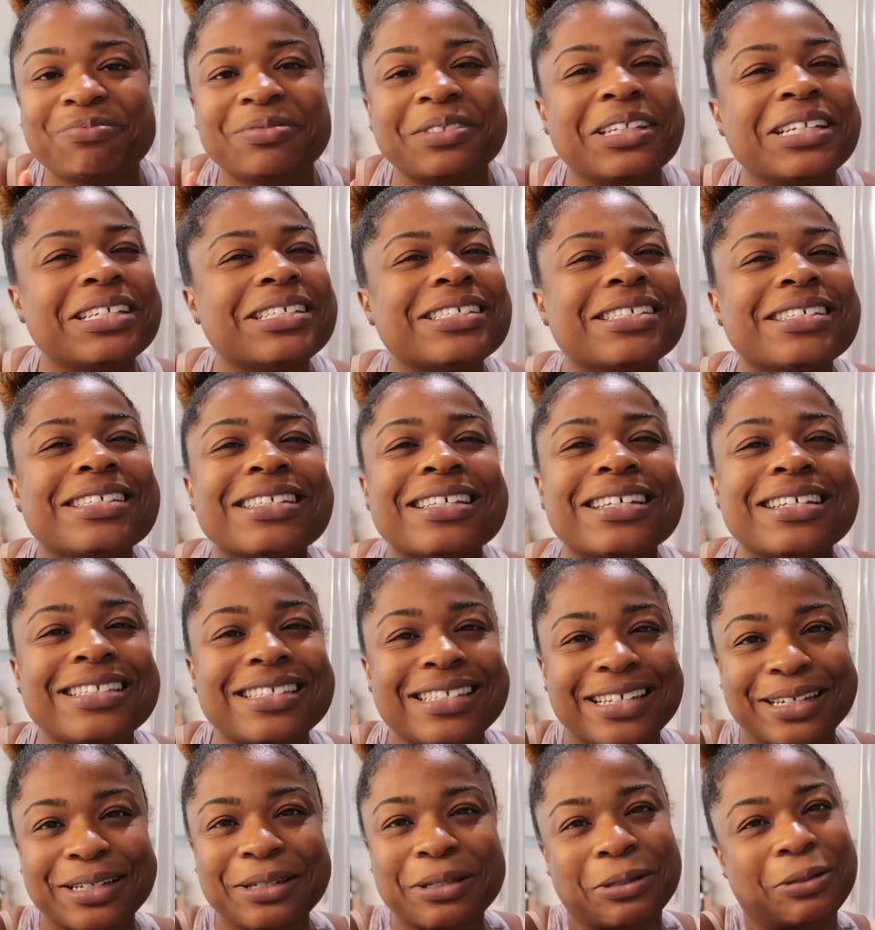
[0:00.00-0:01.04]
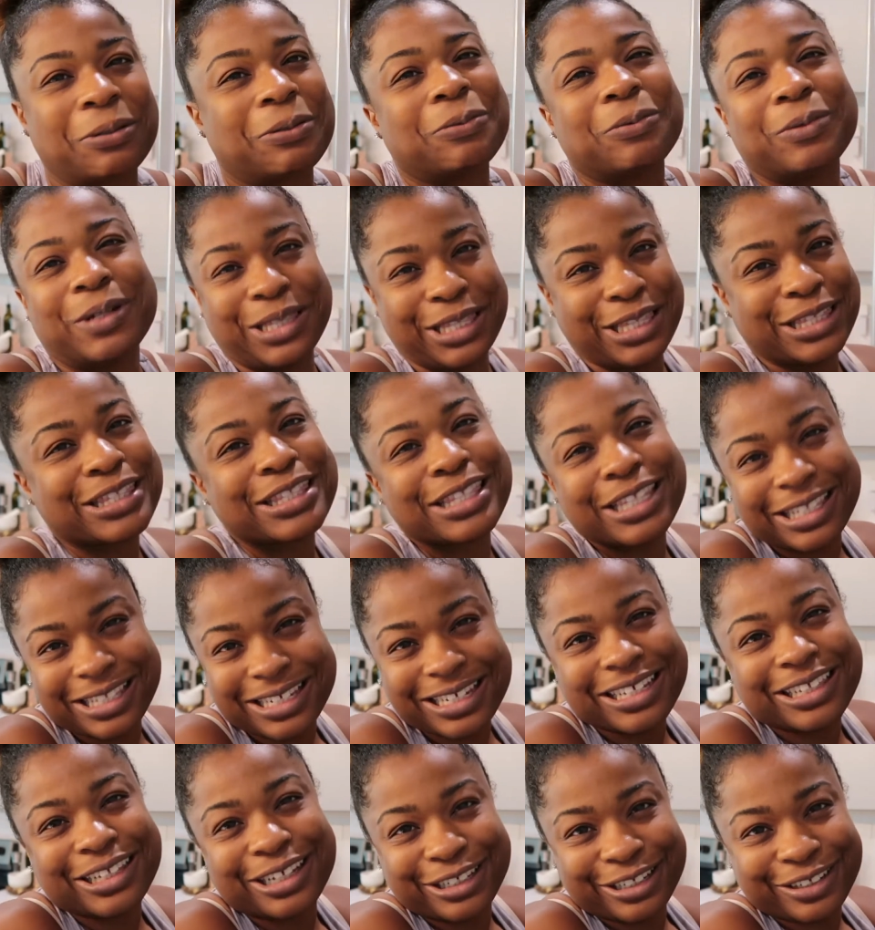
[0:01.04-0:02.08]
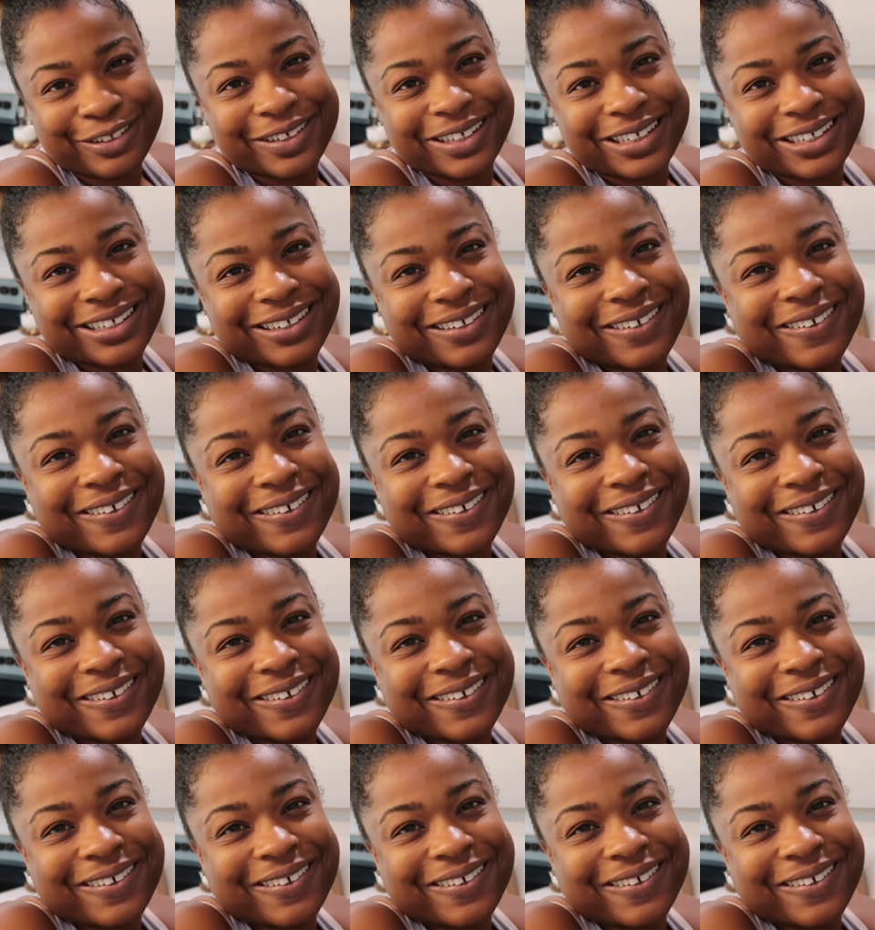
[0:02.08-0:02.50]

let's just continue with the decluttering,